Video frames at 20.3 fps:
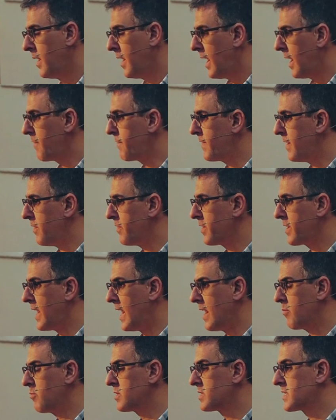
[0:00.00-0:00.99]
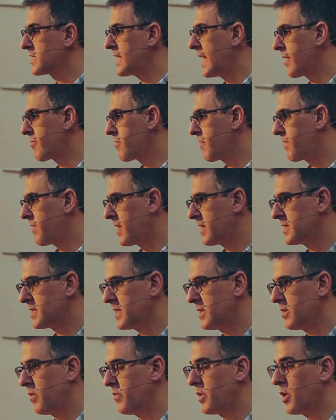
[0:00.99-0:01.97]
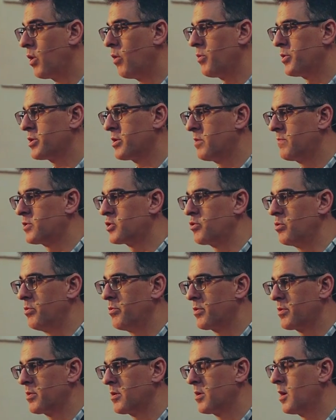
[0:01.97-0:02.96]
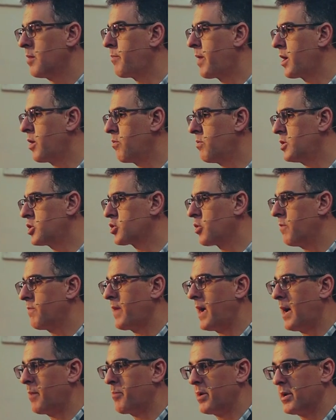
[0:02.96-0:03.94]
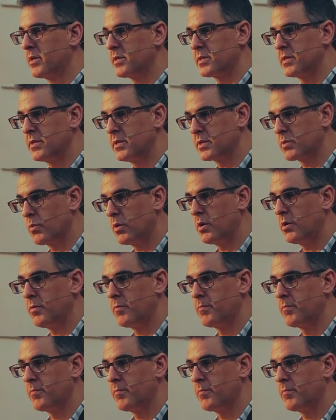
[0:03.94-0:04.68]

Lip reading: I felt that I was sacrificing on the altar of truth my only shot for happiness in this world.